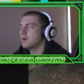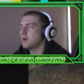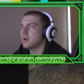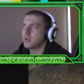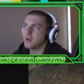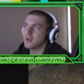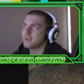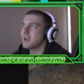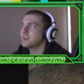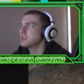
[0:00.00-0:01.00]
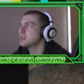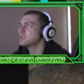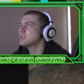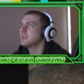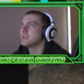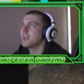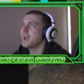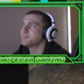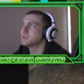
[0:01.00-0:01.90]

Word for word: I can, can't change any laps.